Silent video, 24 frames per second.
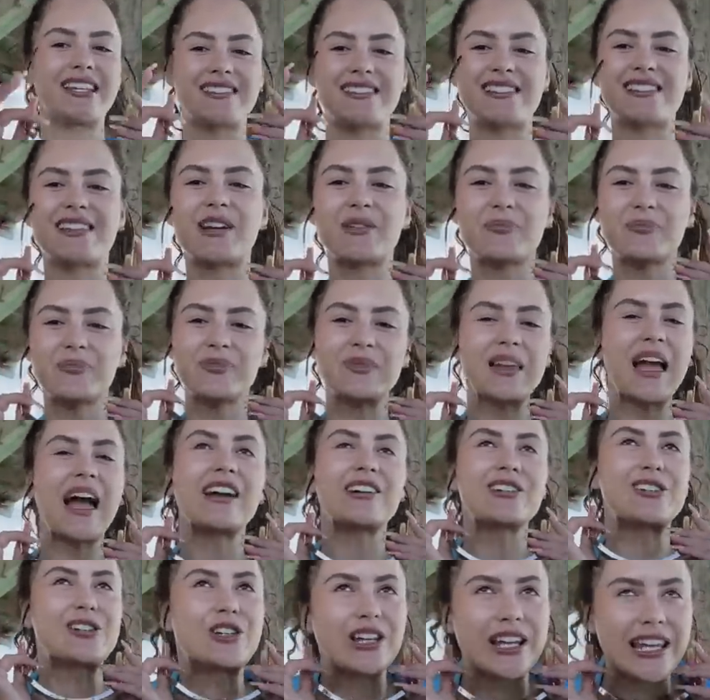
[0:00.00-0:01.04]
I was like,
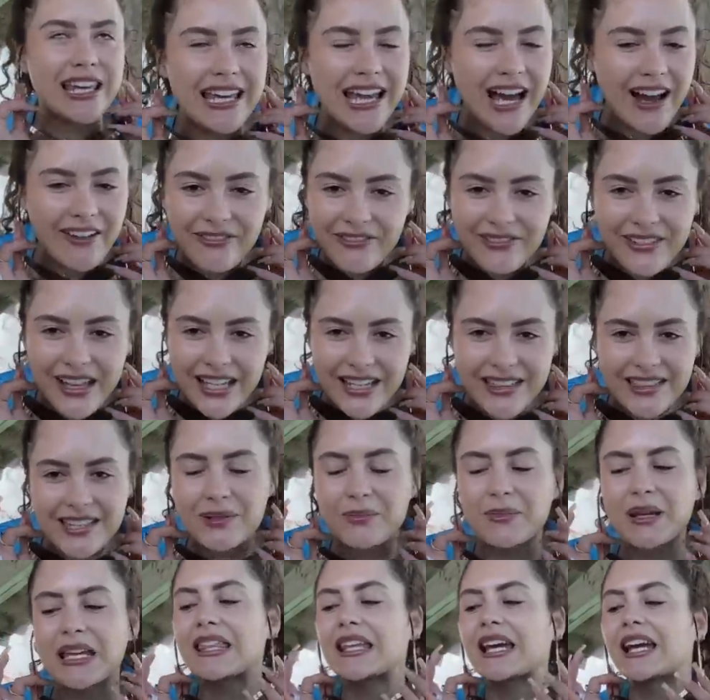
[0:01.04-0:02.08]
actually have faith in
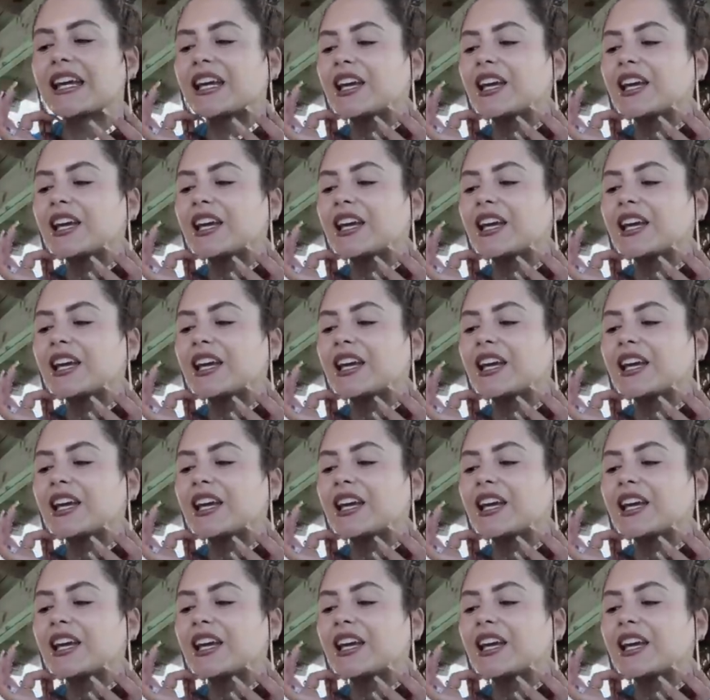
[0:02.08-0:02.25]
me, thank